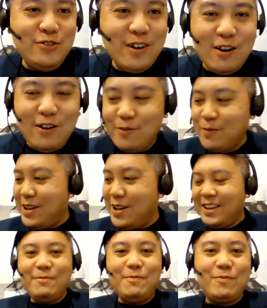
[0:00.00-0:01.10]
to our
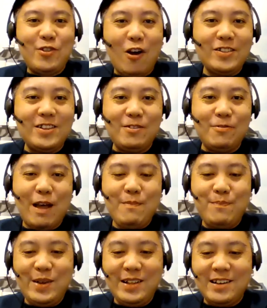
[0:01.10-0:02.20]
weekly doctor
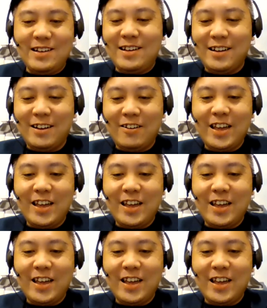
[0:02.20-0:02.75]
webinar.